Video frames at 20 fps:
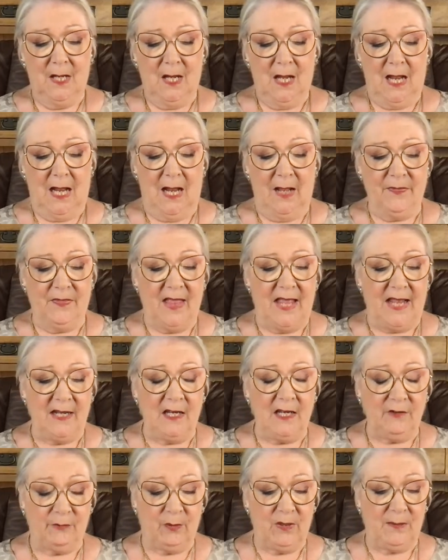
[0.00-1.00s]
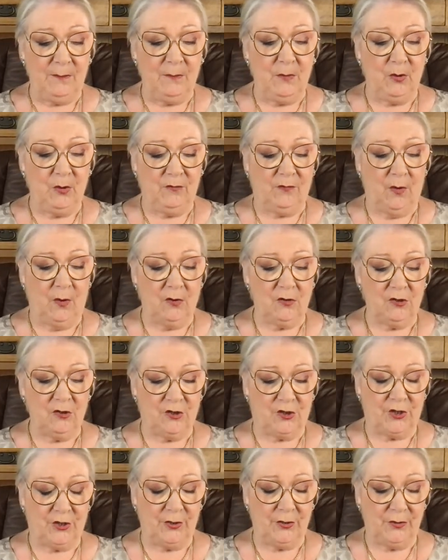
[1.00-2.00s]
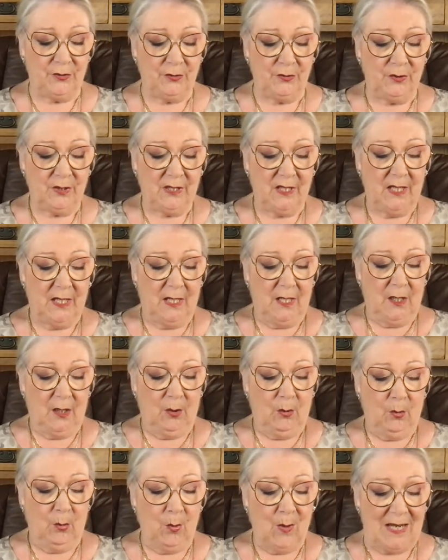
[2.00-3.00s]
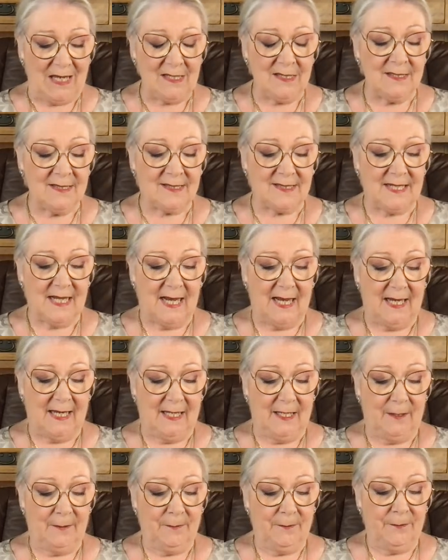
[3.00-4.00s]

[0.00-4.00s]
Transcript: And then if we move on to Wednesday,